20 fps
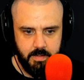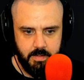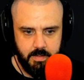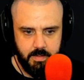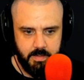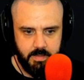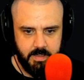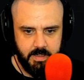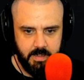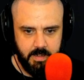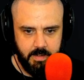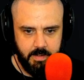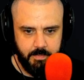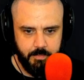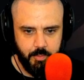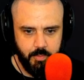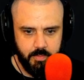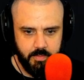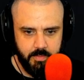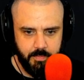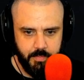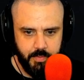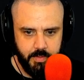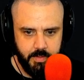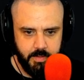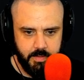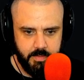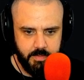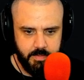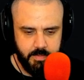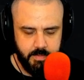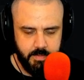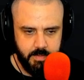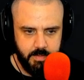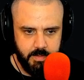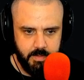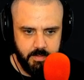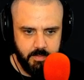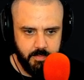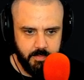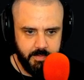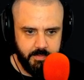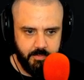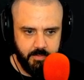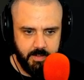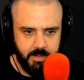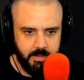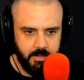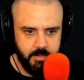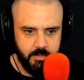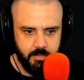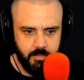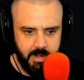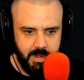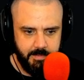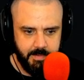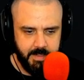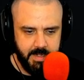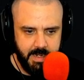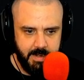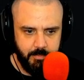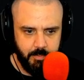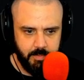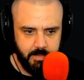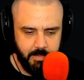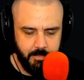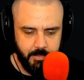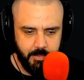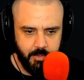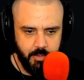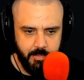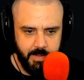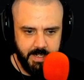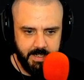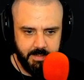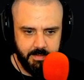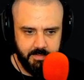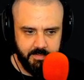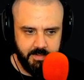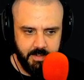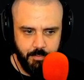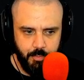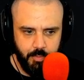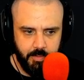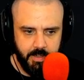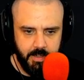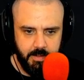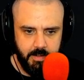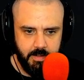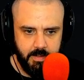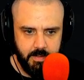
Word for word: And then I'm going to put well, that's right. I couldn't grab a camera. I'm gonna go back. And, let's get more gear.